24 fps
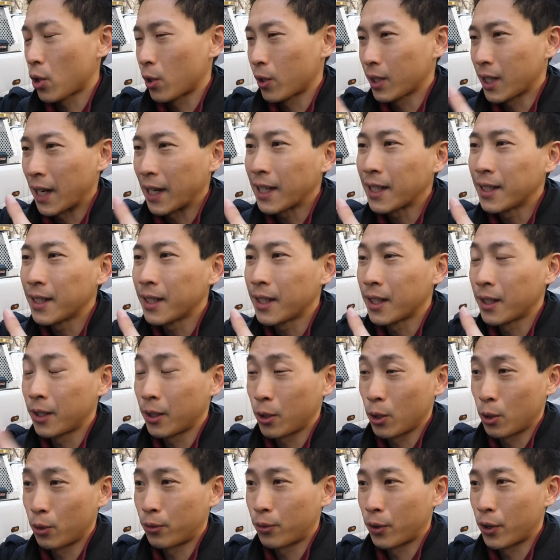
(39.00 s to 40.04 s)
are likely going to
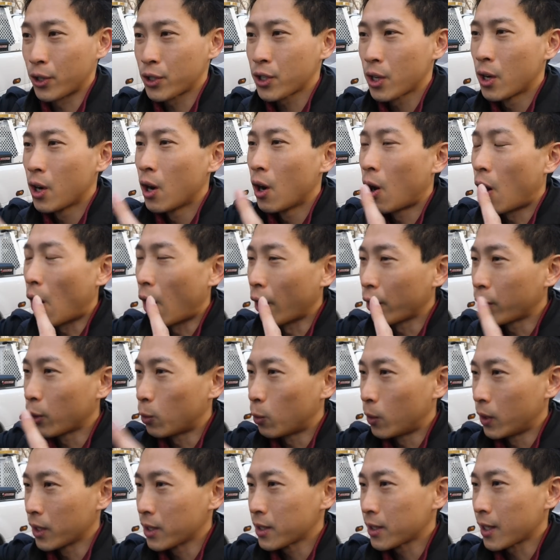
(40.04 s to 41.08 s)
go first are the
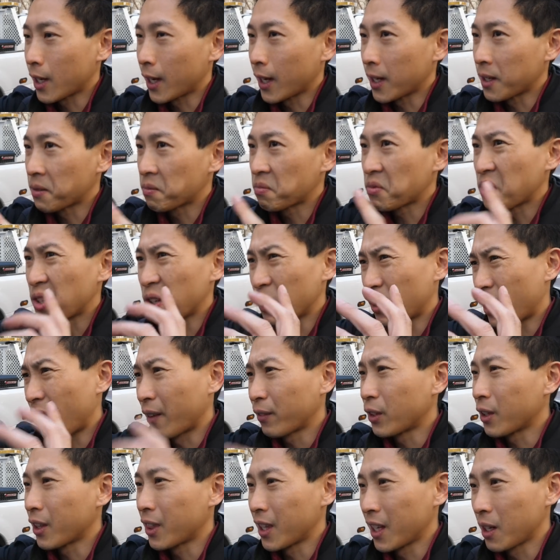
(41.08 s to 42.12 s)
ones that you don't
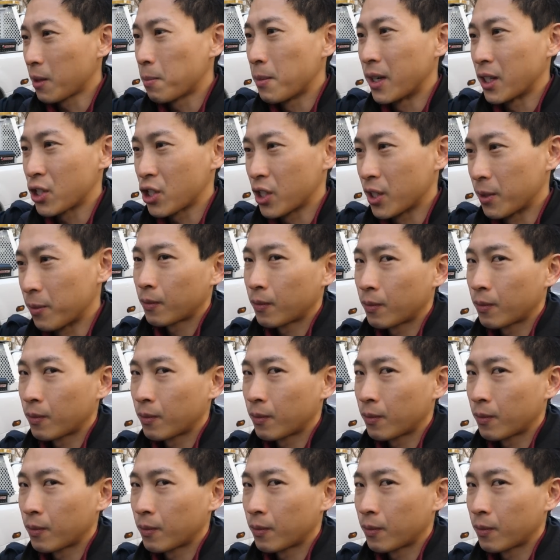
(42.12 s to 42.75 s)
have to think much in.